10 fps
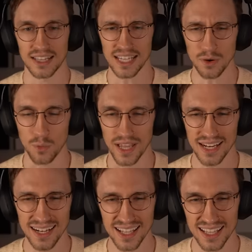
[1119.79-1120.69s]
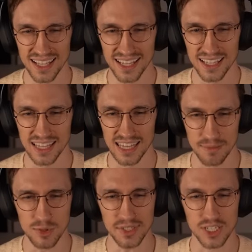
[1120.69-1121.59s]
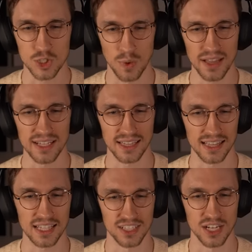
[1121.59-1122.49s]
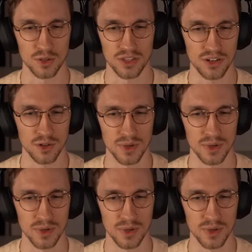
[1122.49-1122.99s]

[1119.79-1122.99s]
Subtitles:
Are they gonna win? The music's swelling like they're gonna